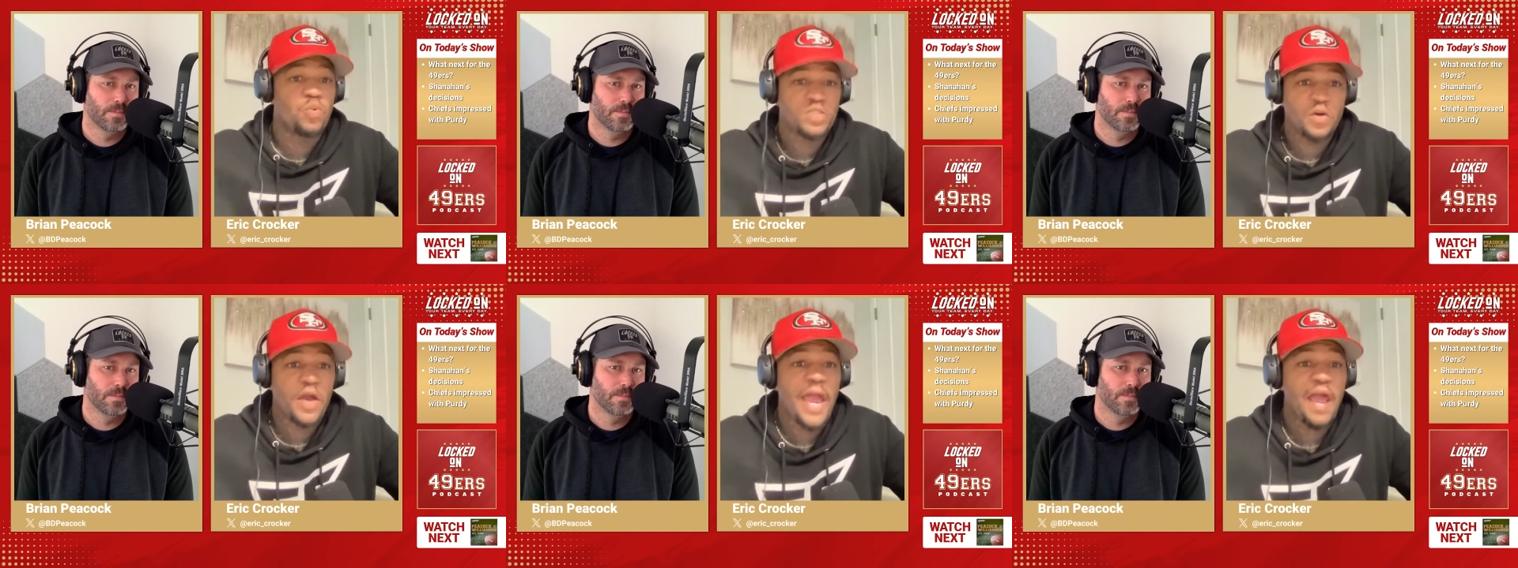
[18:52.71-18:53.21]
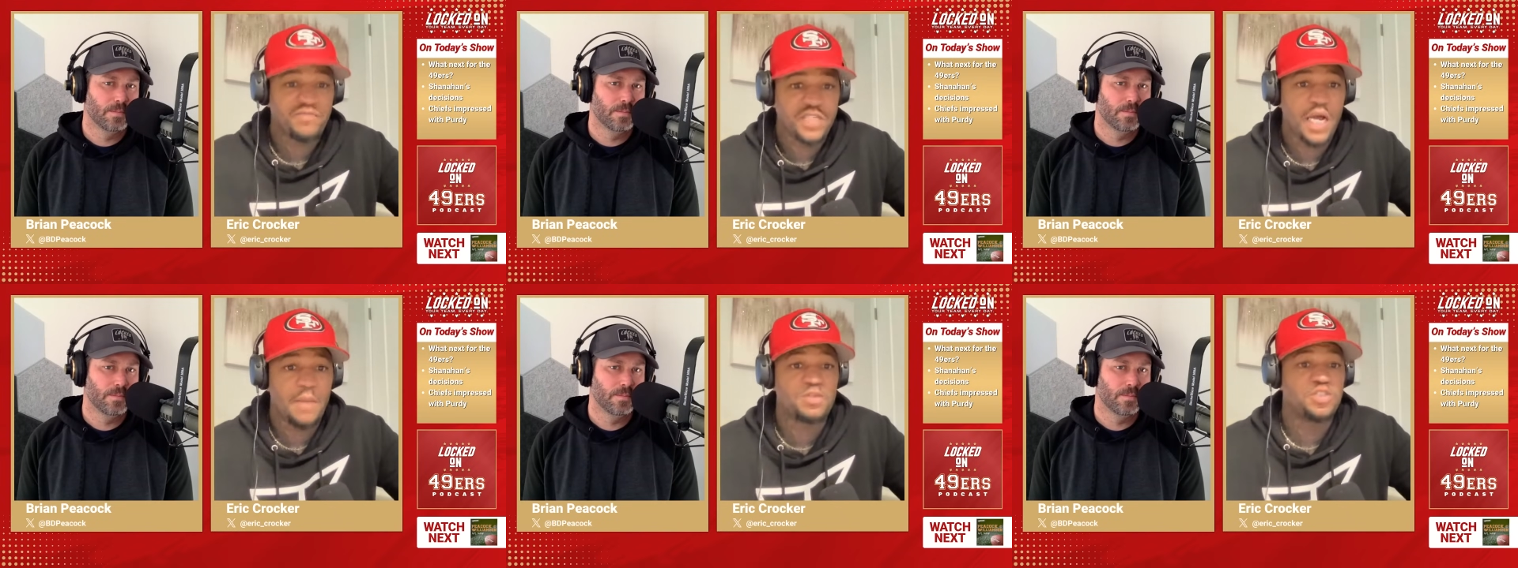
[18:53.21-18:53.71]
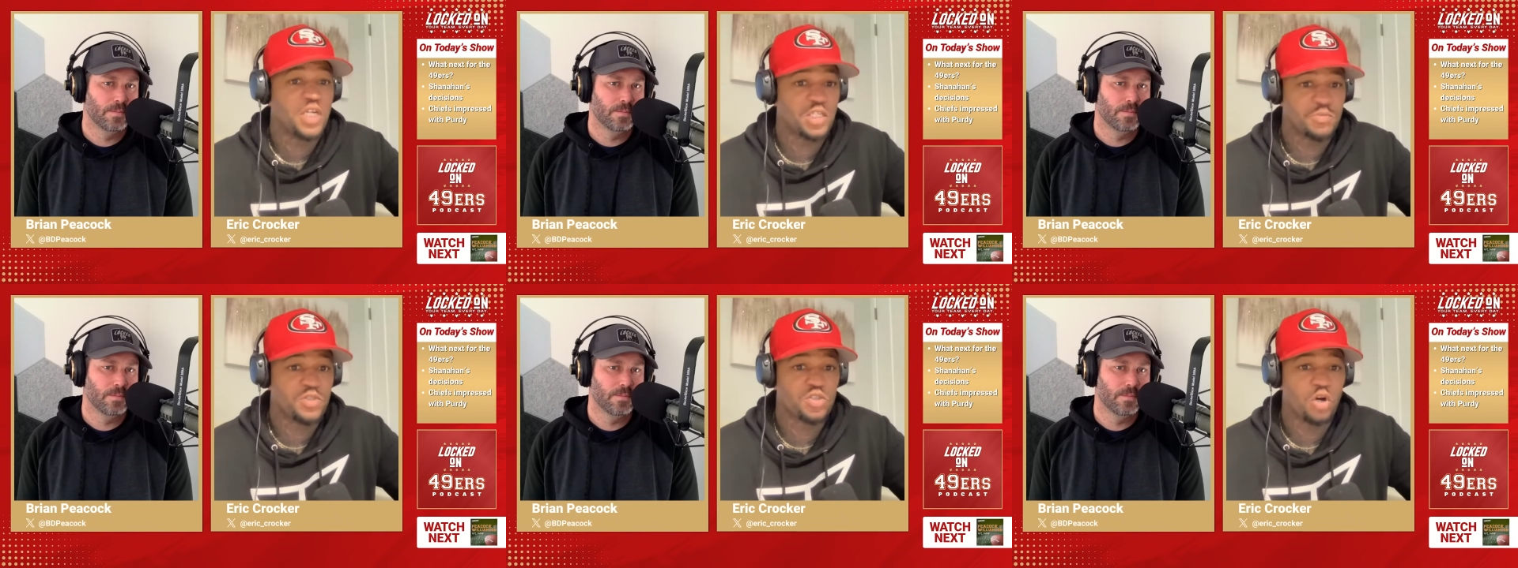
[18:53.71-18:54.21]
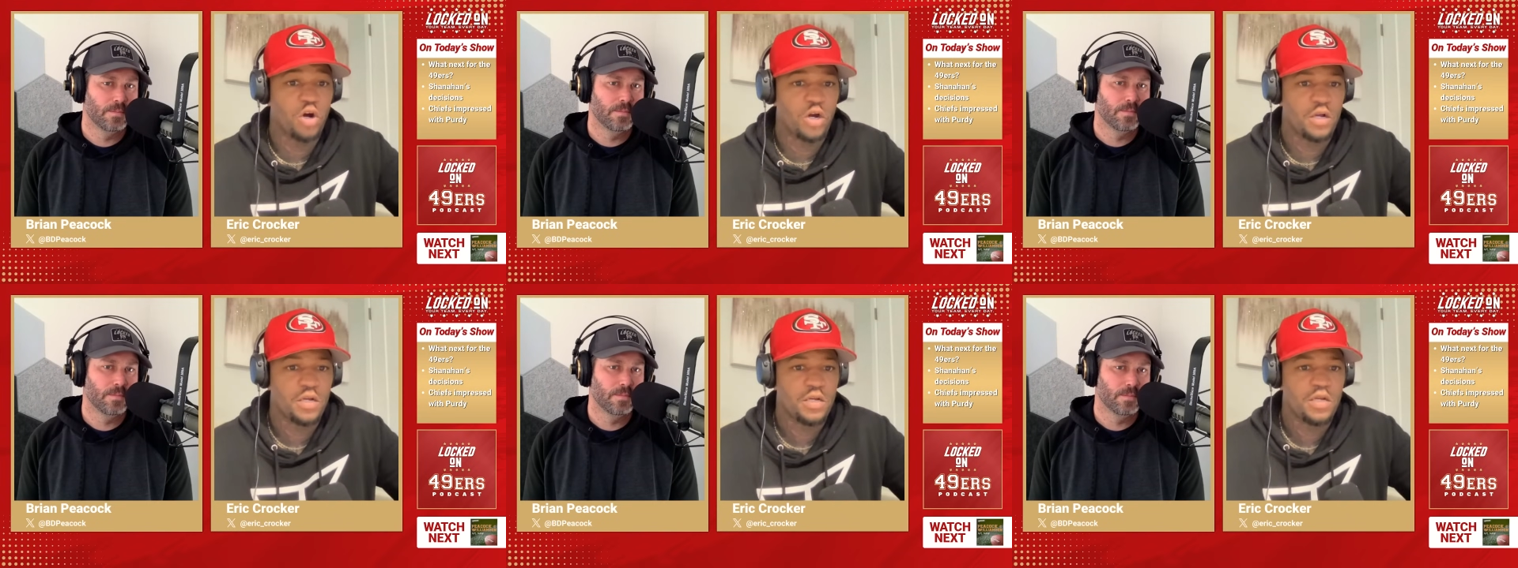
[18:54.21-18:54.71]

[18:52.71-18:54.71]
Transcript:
Speaker 1: what their halftime adjustments are.